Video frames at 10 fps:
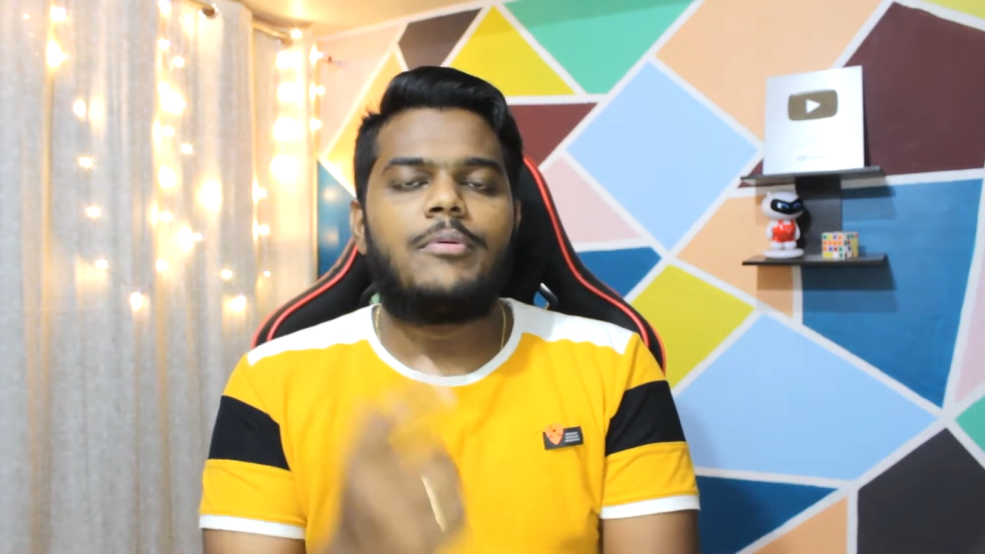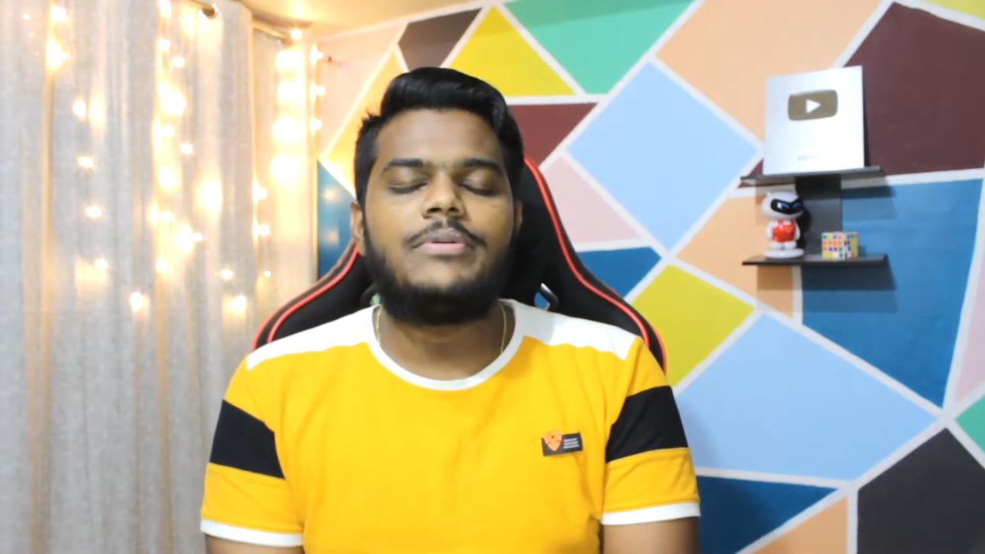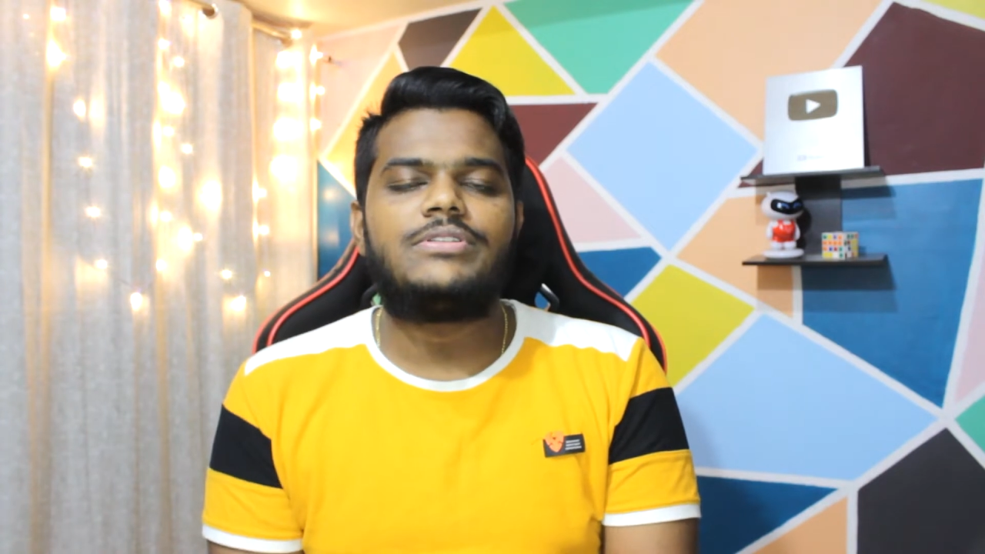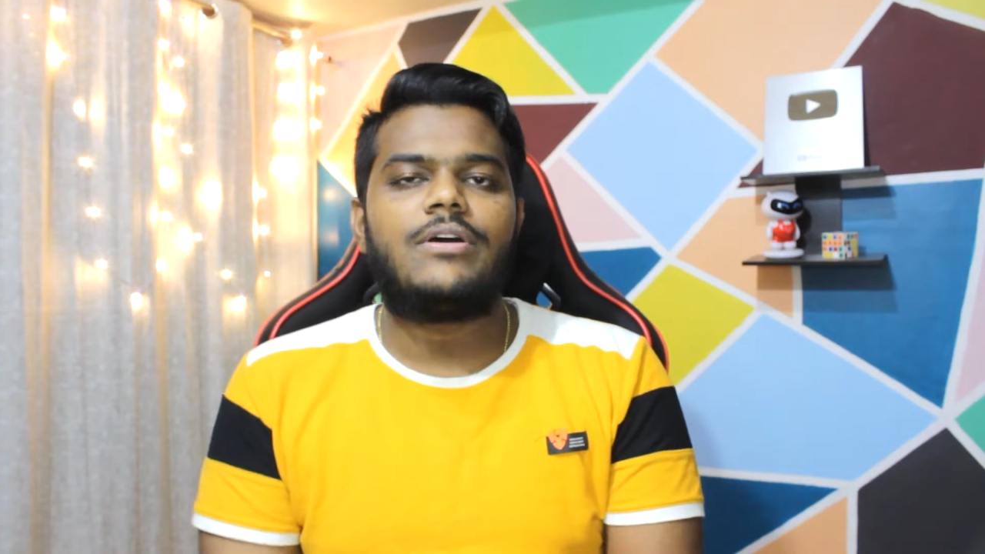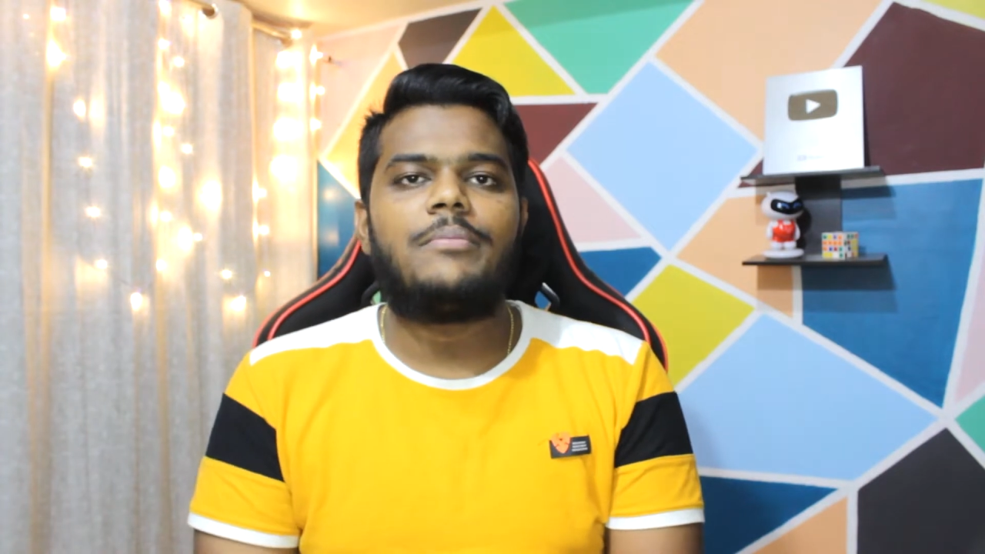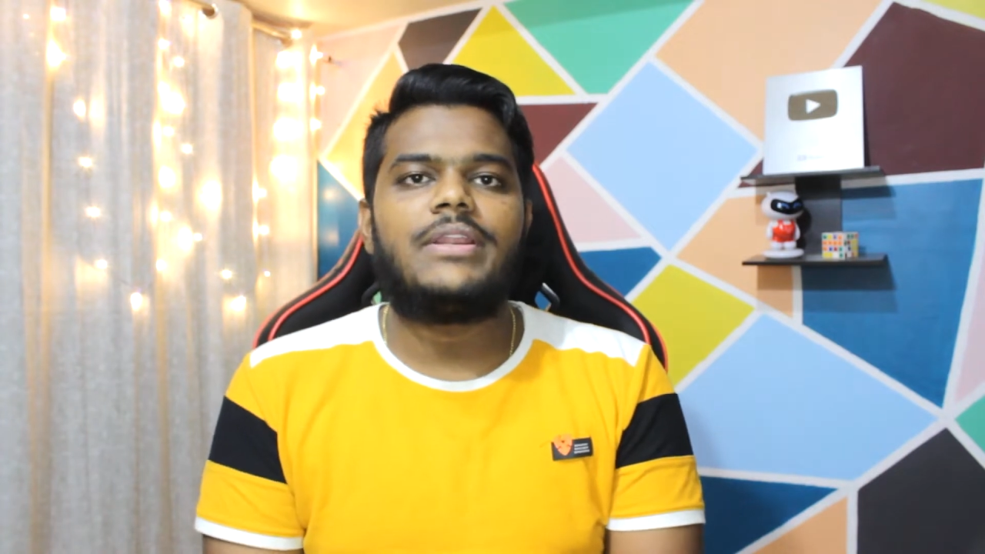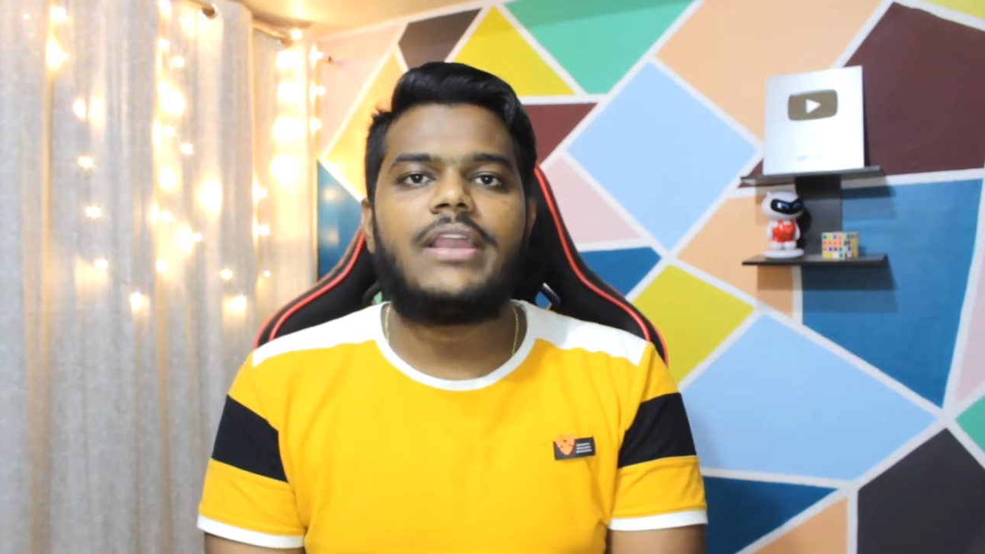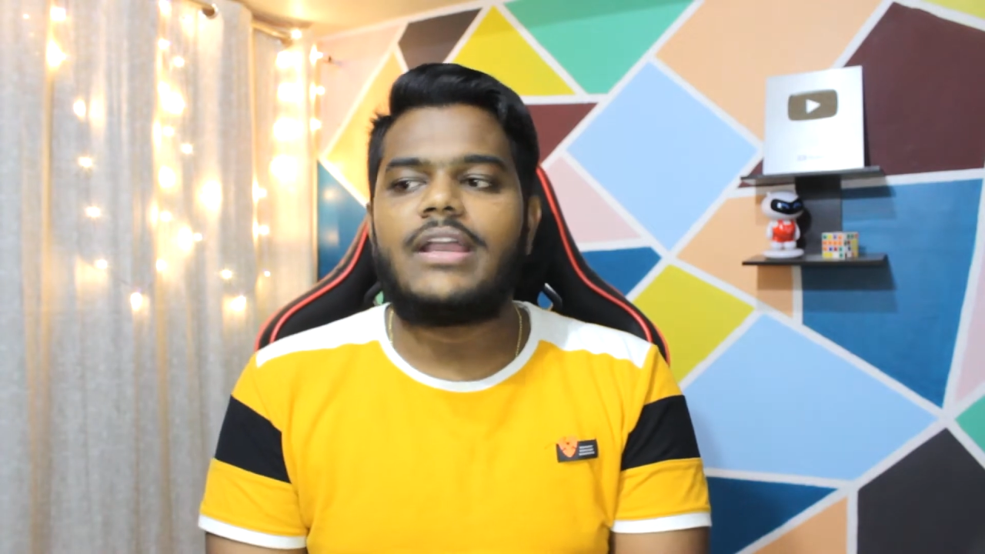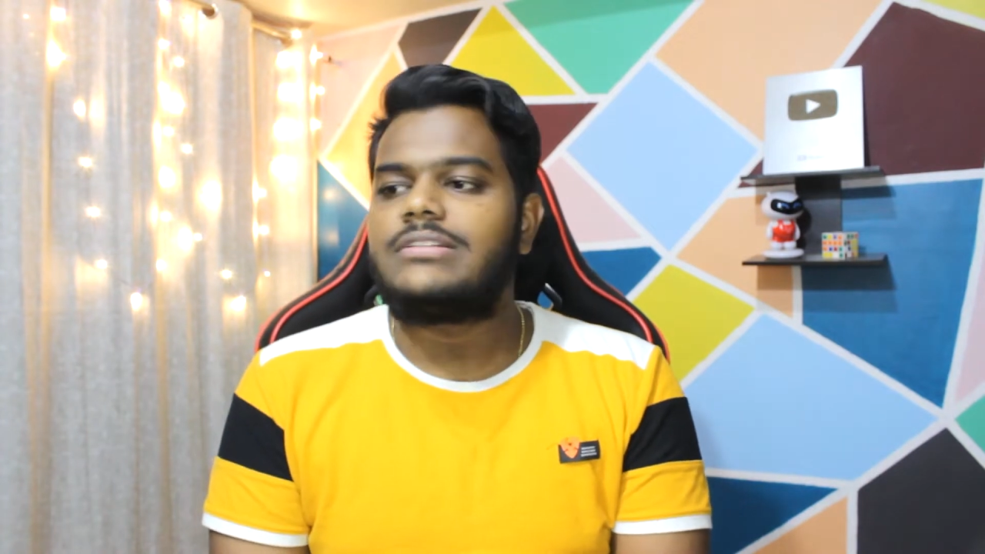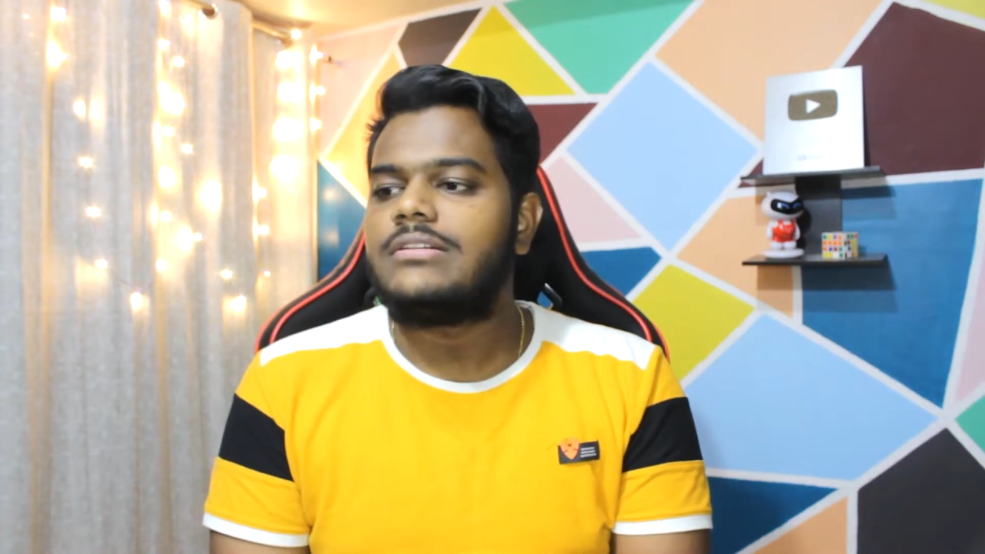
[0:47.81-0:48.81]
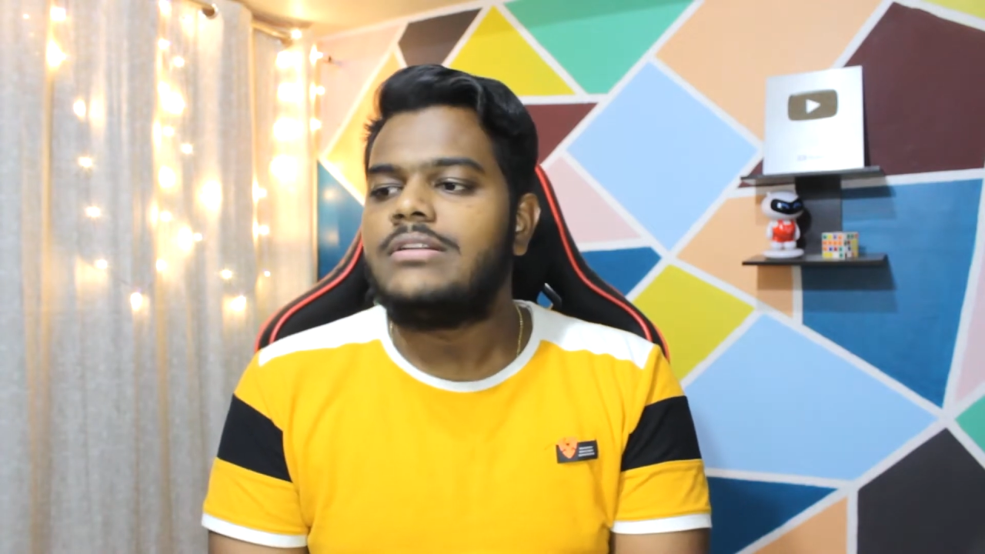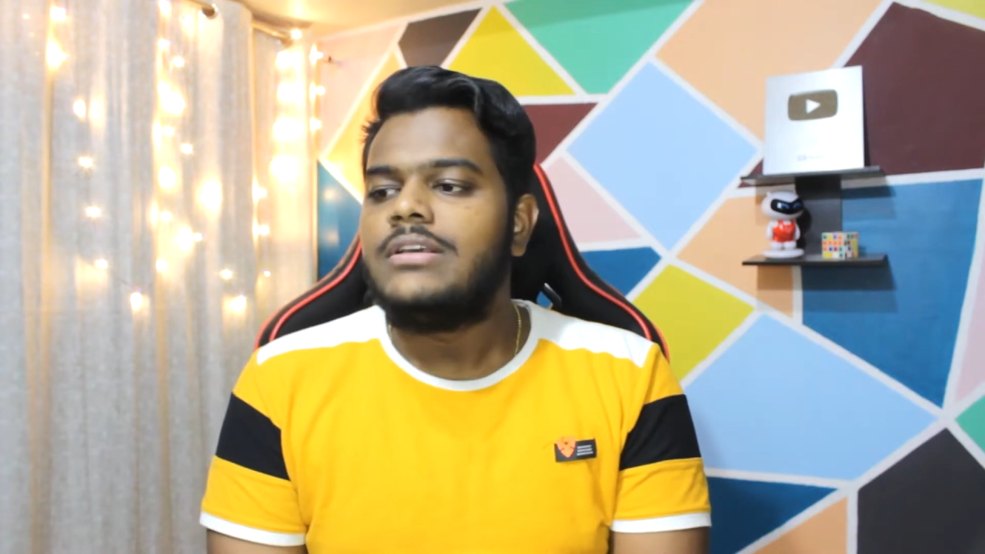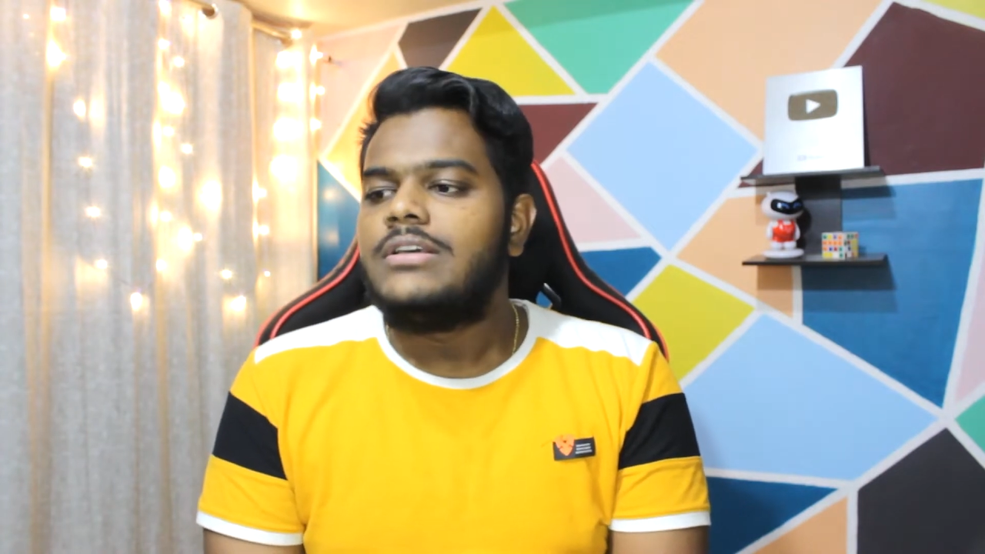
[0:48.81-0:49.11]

probably saw my reaction